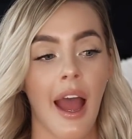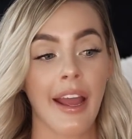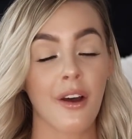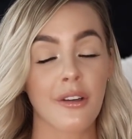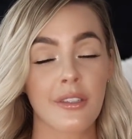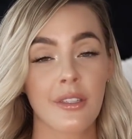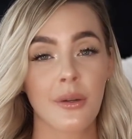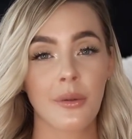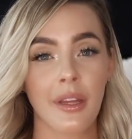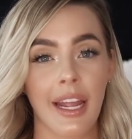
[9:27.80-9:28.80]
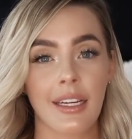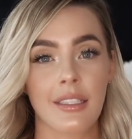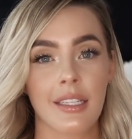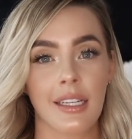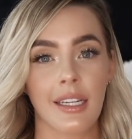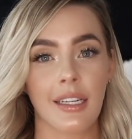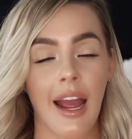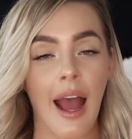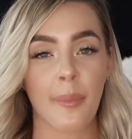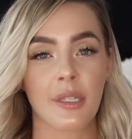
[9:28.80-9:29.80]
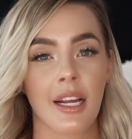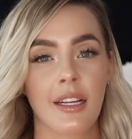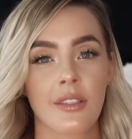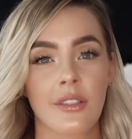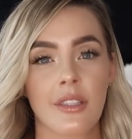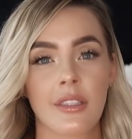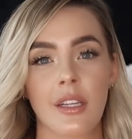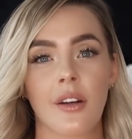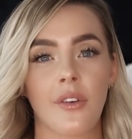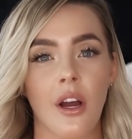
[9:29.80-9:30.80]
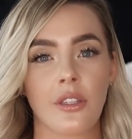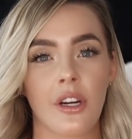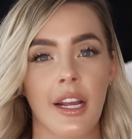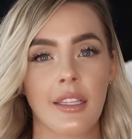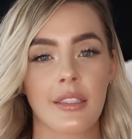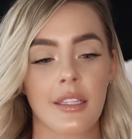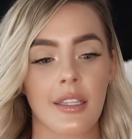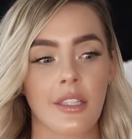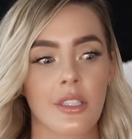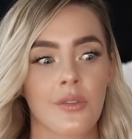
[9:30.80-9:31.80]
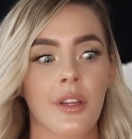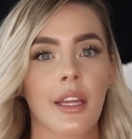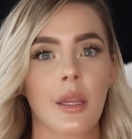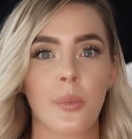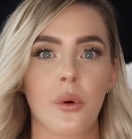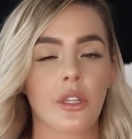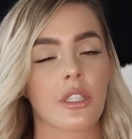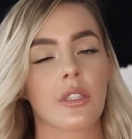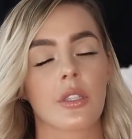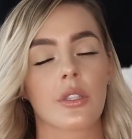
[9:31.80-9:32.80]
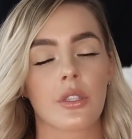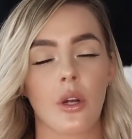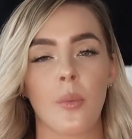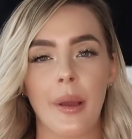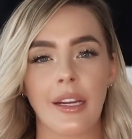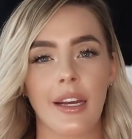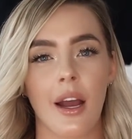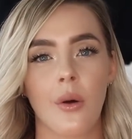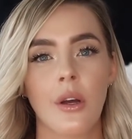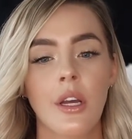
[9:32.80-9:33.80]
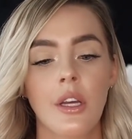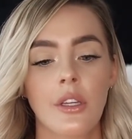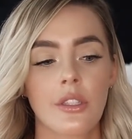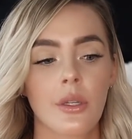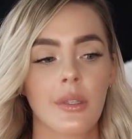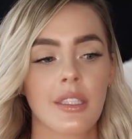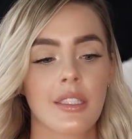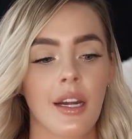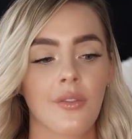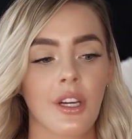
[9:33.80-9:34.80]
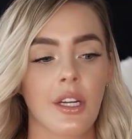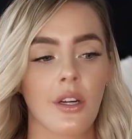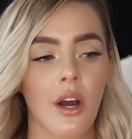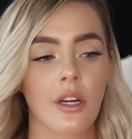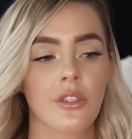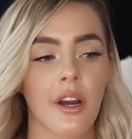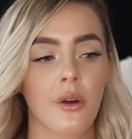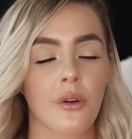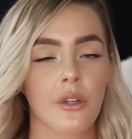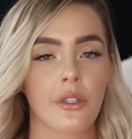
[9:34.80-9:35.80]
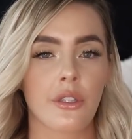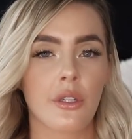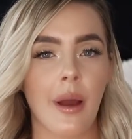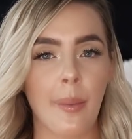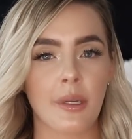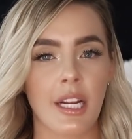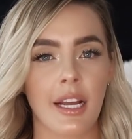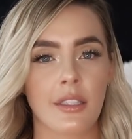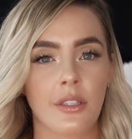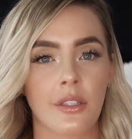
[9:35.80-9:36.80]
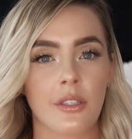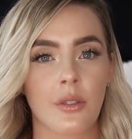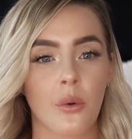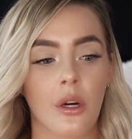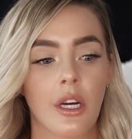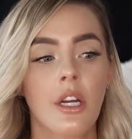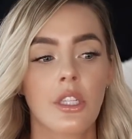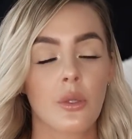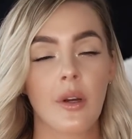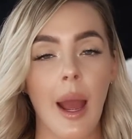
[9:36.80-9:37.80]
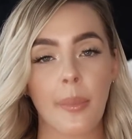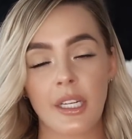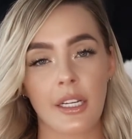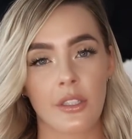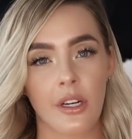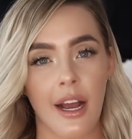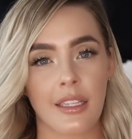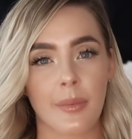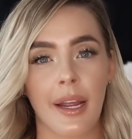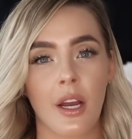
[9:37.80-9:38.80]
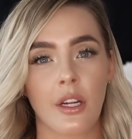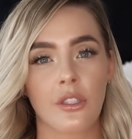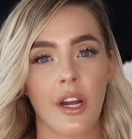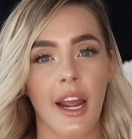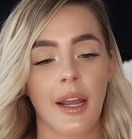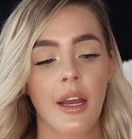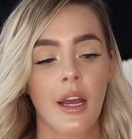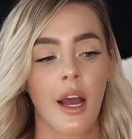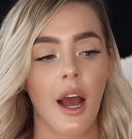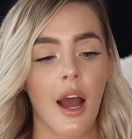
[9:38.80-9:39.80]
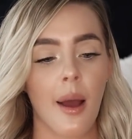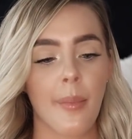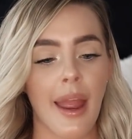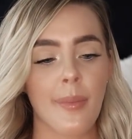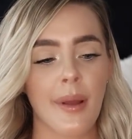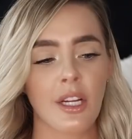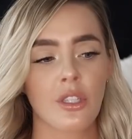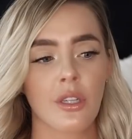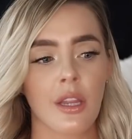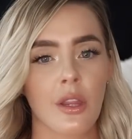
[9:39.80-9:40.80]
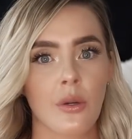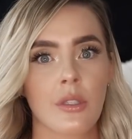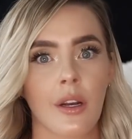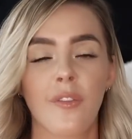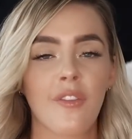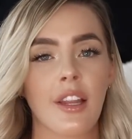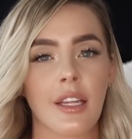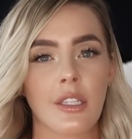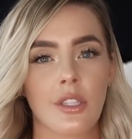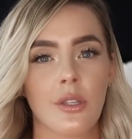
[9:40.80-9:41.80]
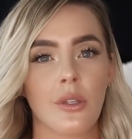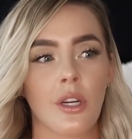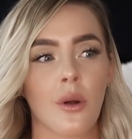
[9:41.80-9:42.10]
I also like to eat appetizers instead of entrees because I just feel like the portions are so big now. So instead of getting an entree, I'll order two appetizers or do an appetizer as my entree. Um, and make sure that those are filling too.